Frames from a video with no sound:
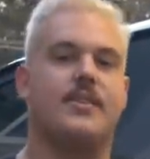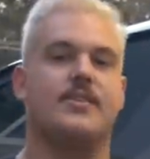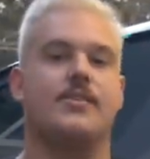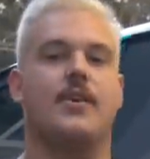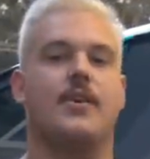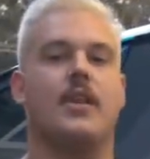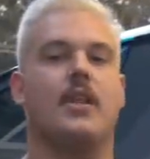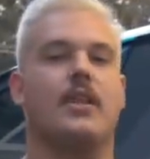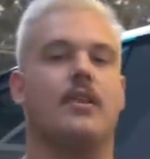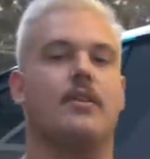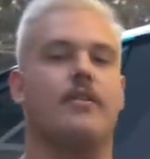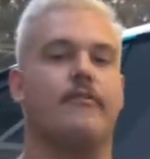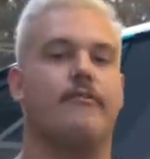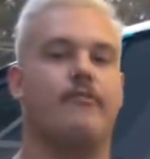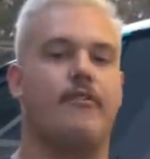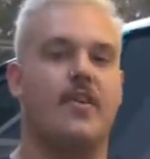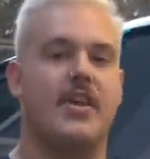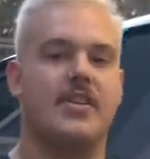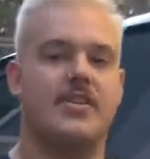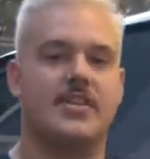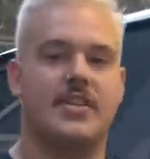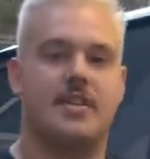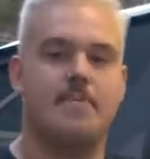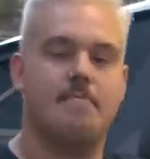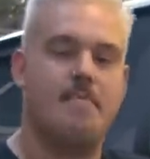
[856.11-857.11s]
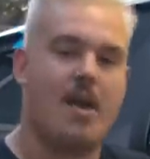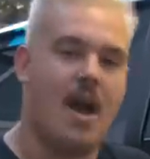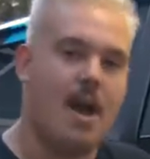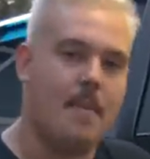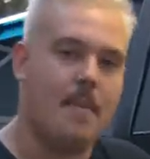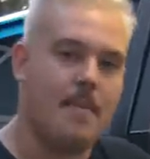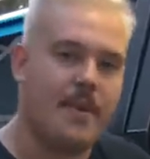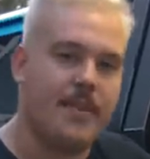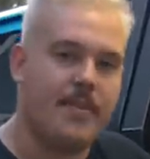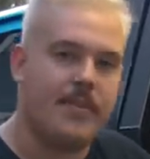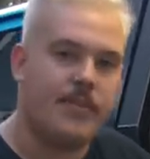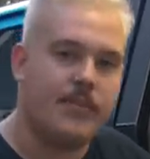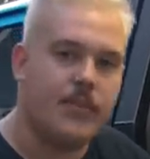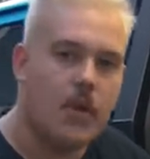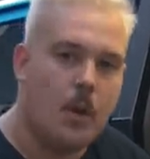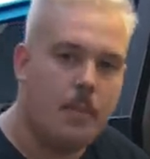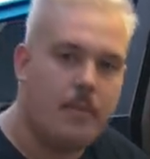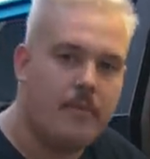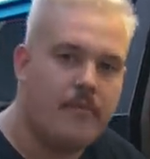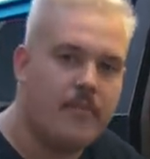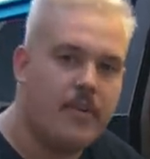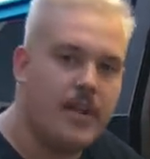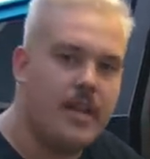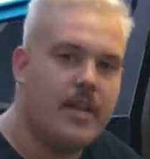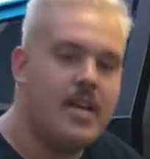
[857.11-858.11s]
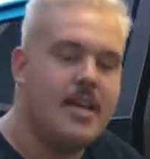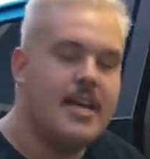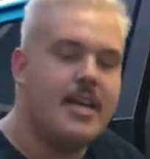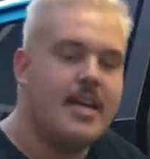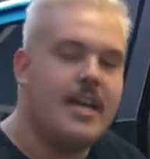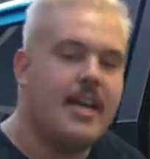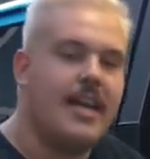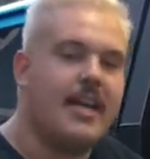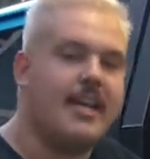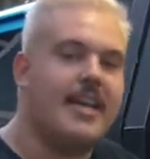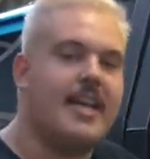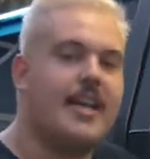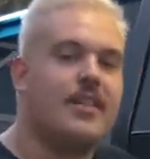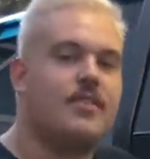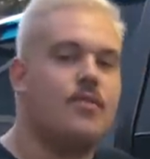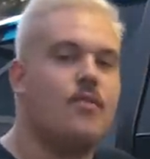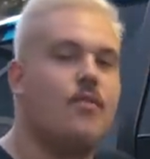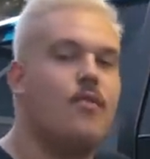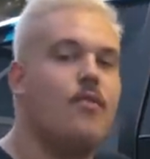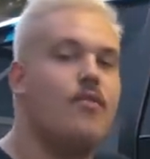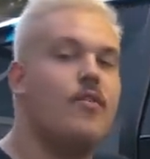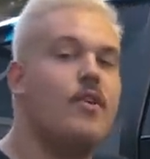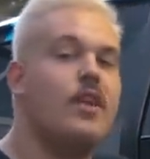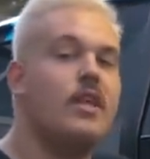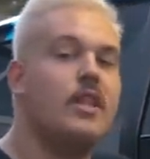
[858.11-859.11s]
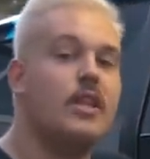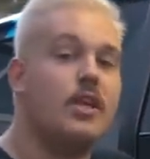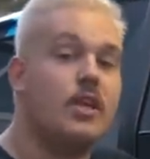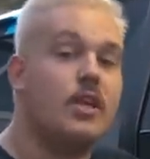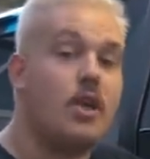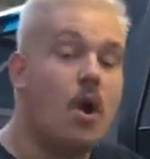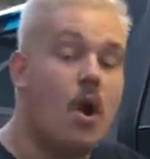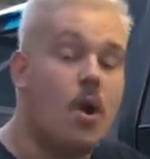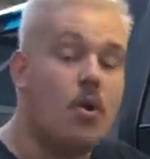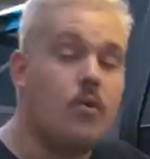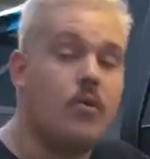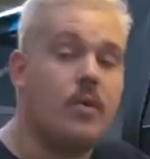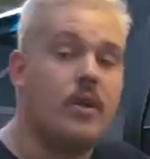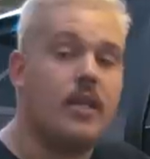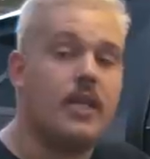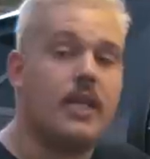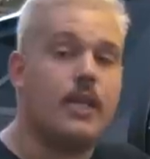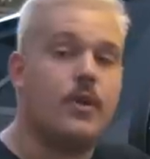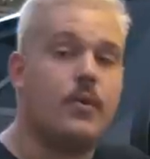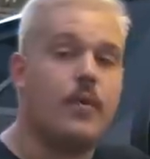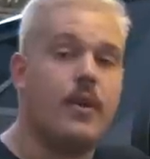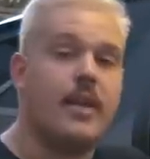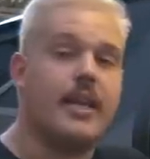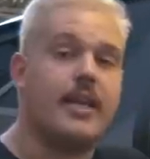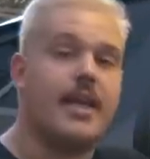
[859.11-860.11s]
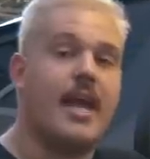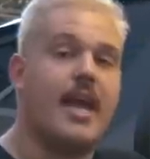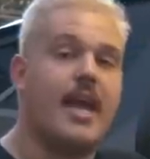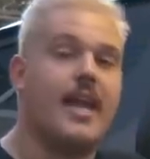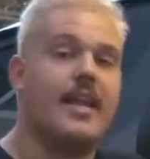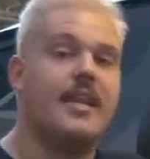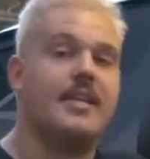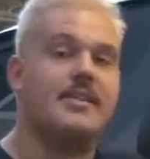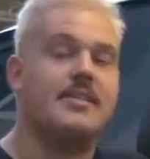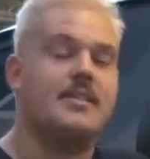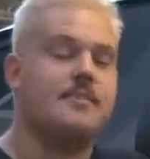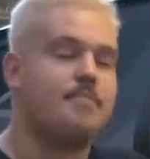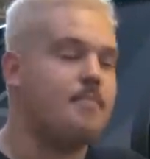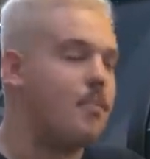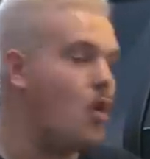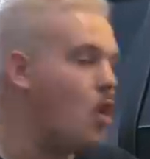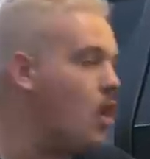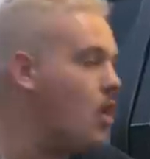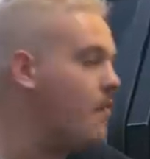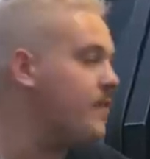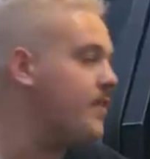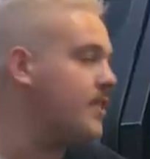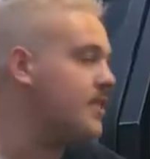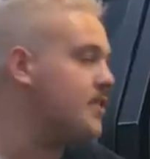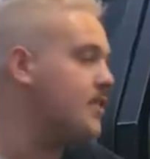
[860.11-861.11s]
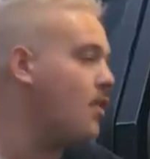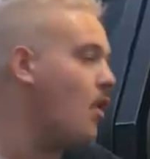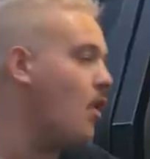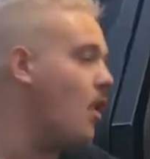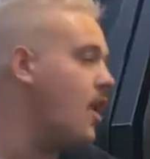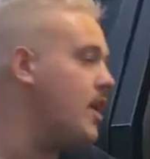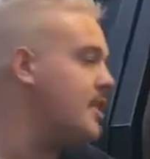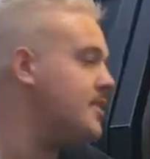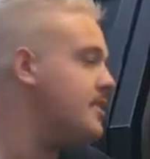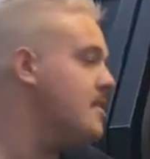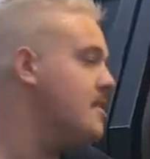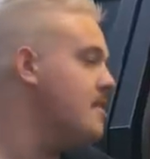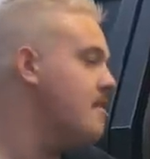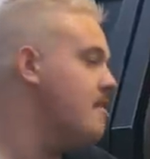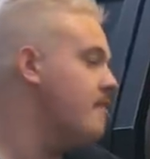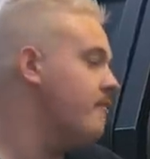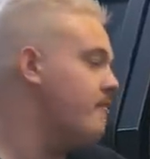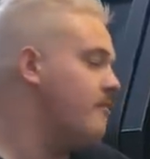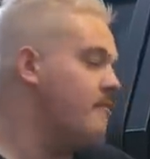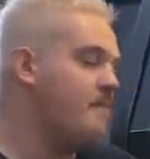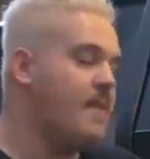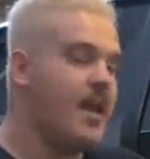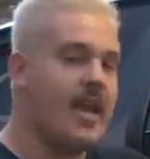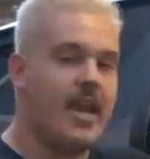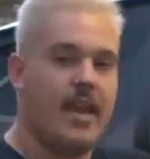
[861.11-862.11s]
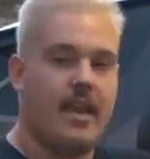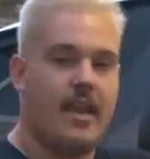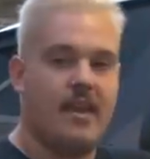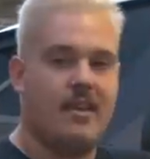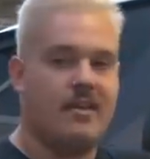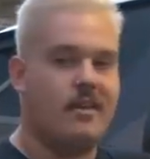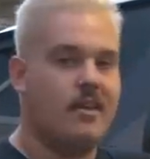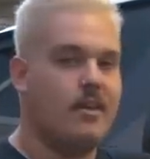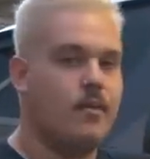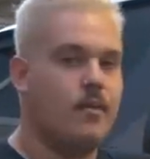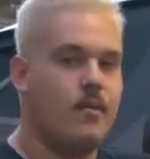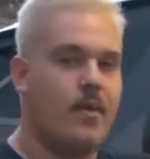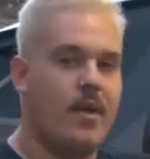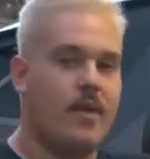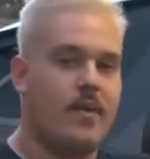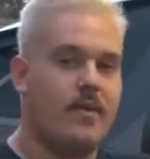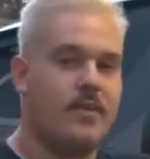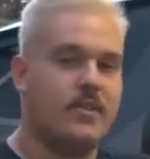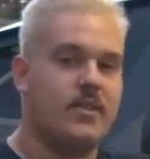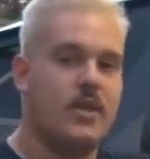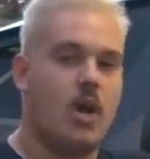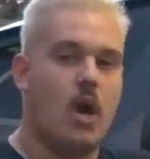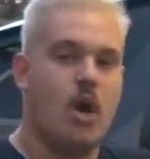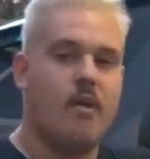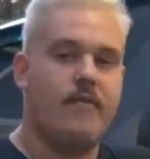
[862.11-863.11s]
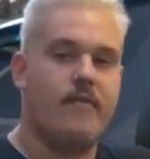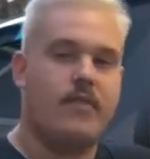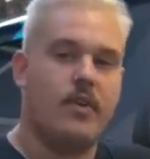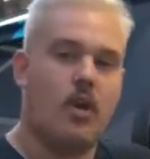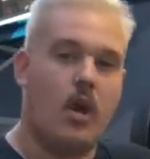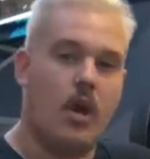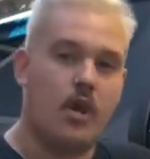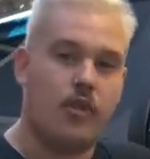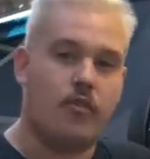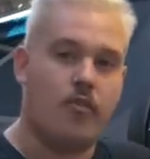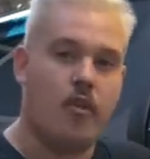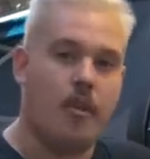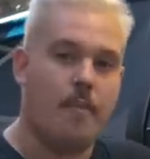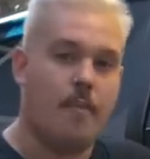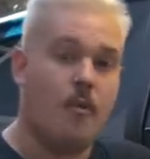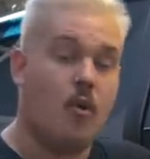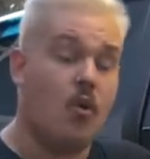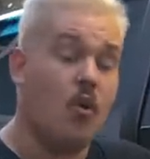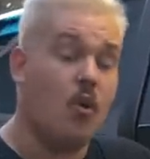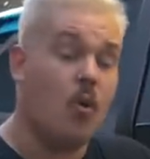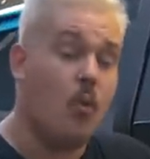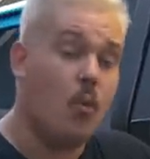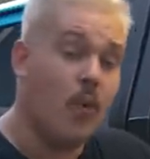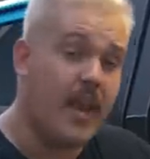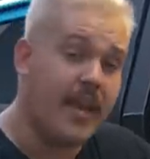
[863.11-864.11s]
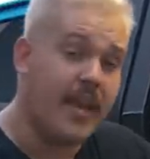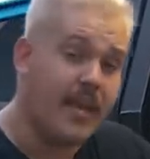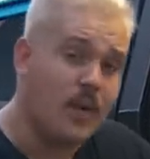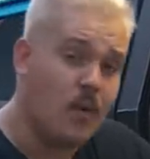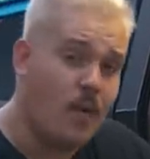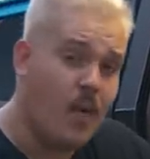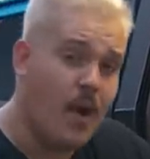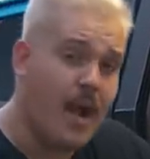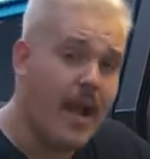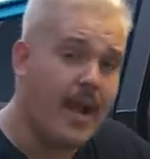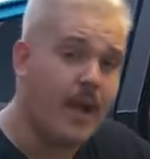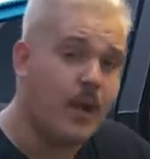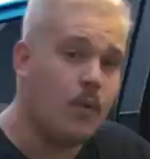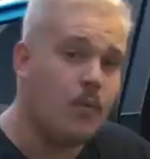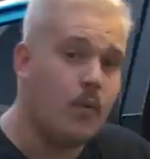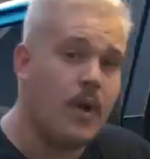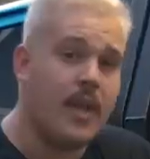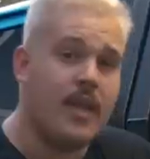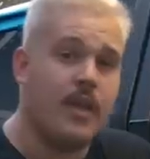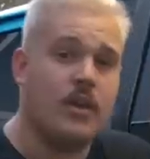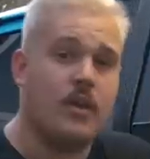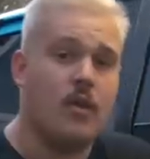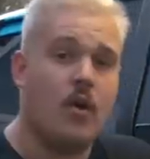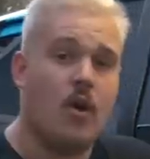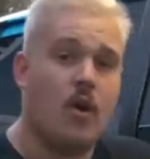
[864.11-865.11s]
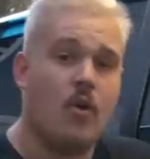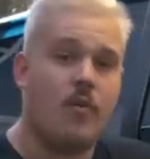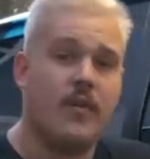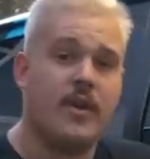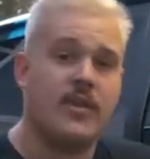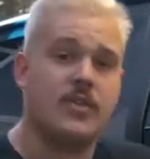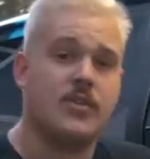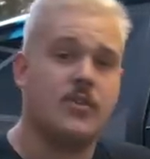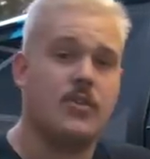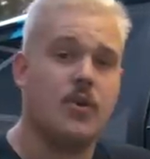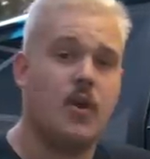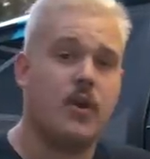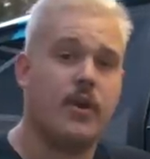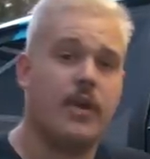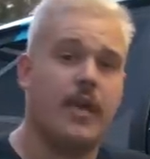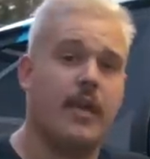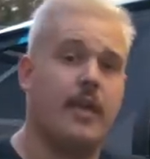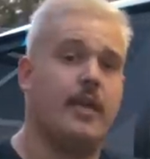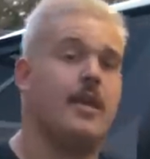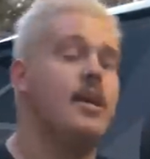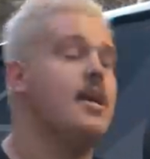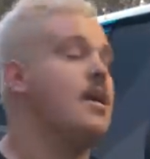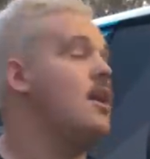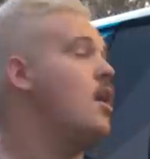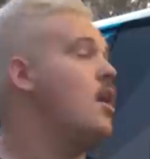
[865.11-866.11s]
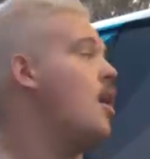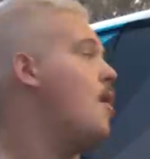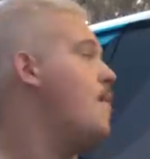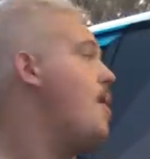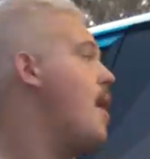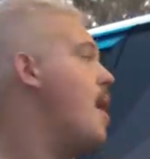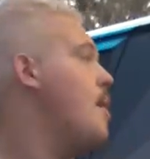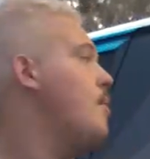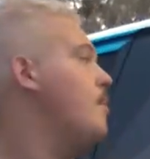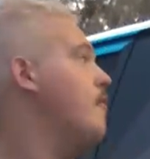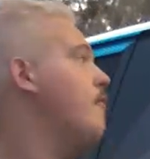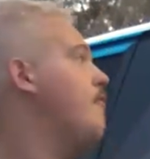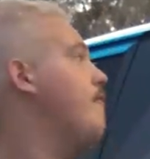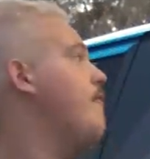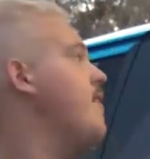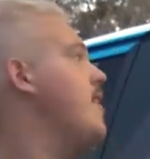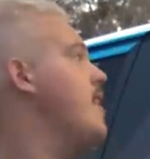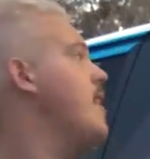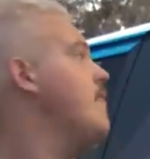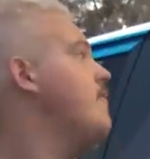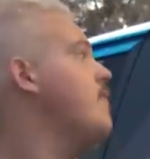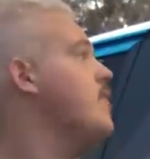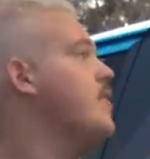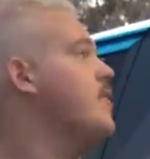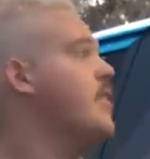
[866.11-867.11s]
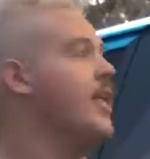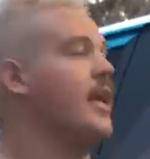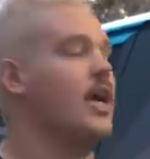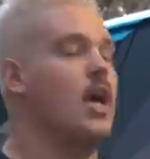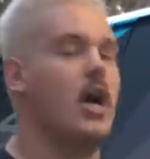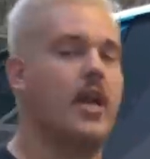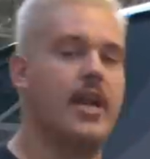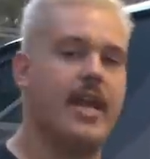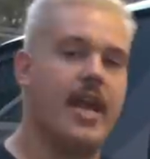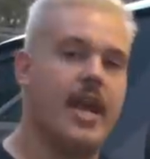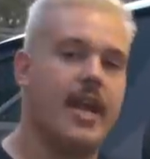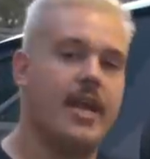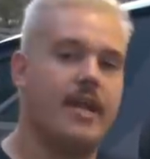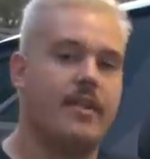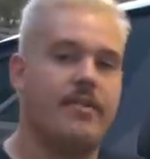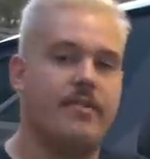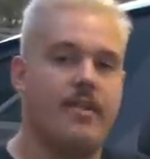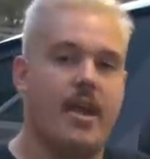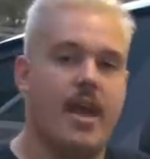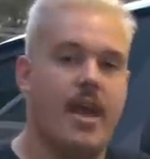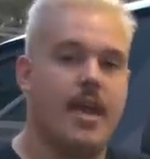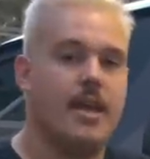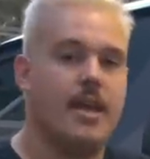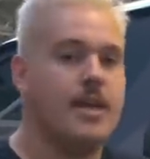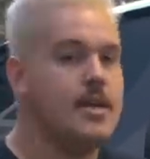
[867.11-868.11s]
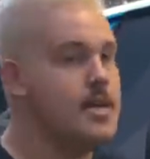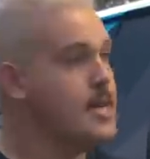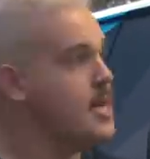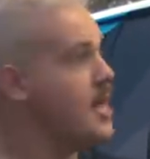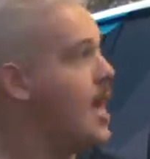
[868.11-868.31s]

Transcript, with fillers: It's got a little freezer compartment in the top of it. It gets really cold really quick and it's perfect size for me whether it's an overnight trip or a week away where you're not restocking, I'm able to fit everything I need in there.